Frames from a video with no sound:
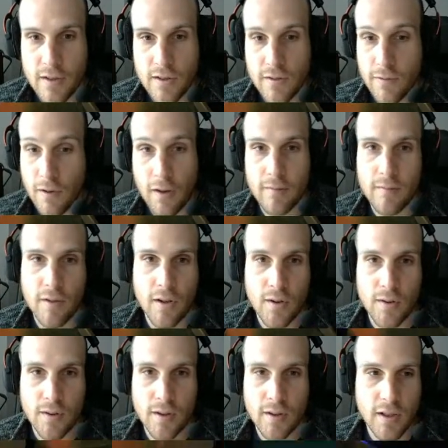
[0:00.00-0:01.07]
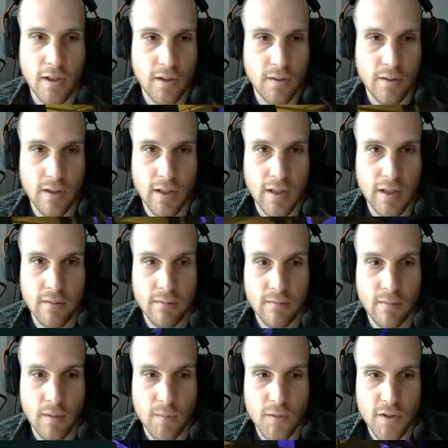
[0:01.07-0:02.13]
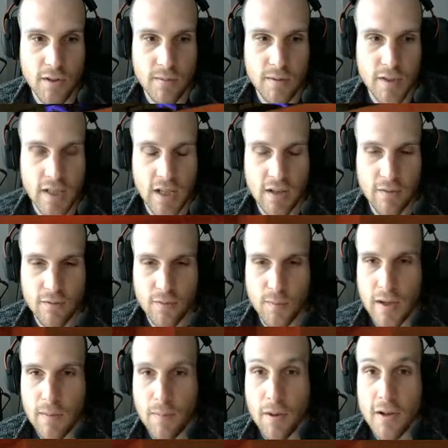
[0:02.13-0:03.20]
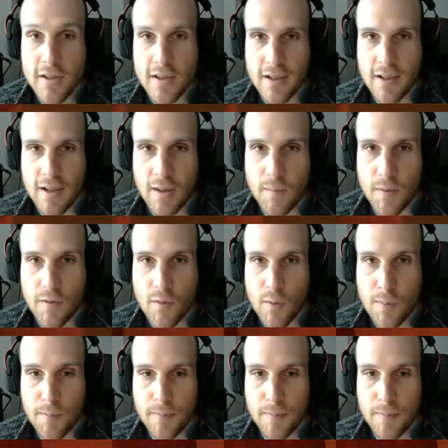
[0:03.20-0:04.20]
fine, you know. And I'm just saying, for me personally, I'm a bit of a wimp.